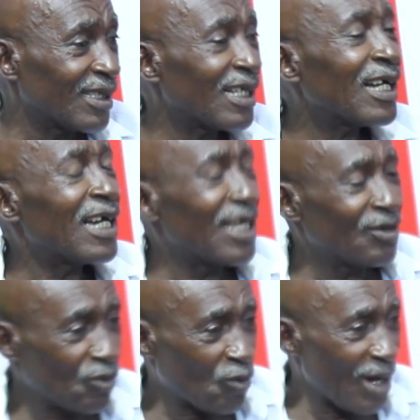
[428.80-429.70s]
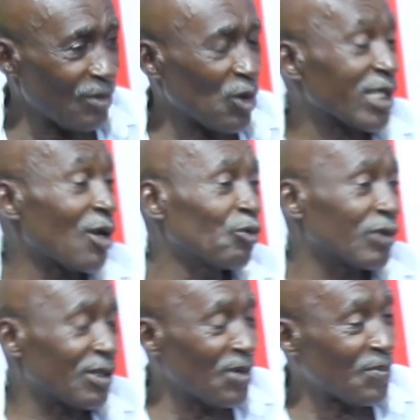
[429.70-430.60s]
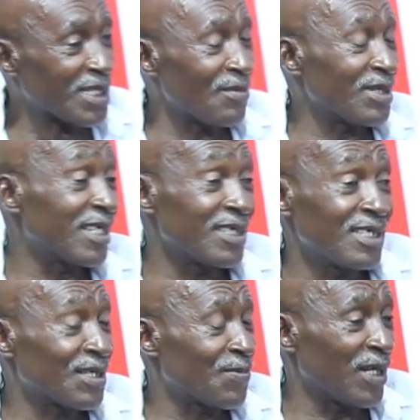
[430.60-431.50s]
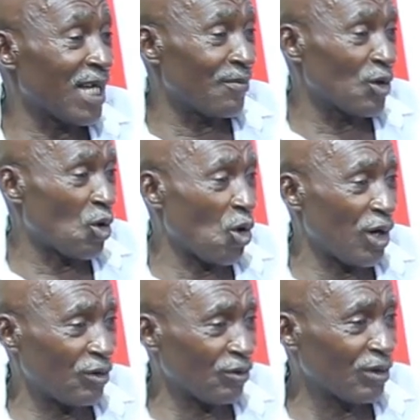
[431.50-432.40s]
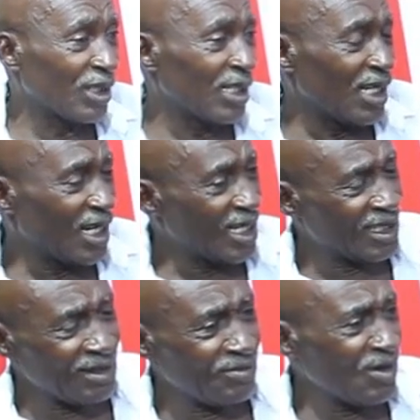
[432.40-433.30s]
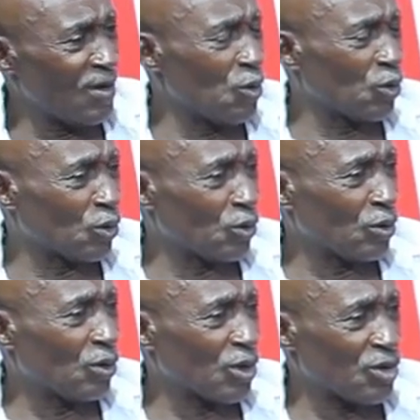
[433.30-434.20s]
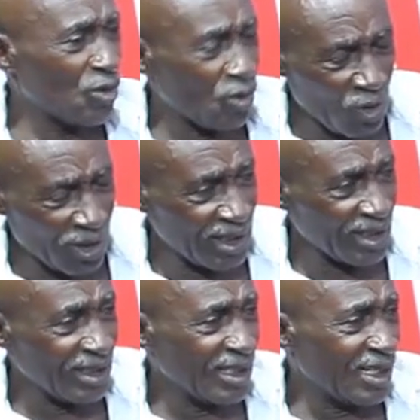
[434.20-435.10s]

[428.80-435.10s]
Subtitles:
two crime because I hey! Send me changing spin now, me call, you know. And the maybe no, no, or so, okay,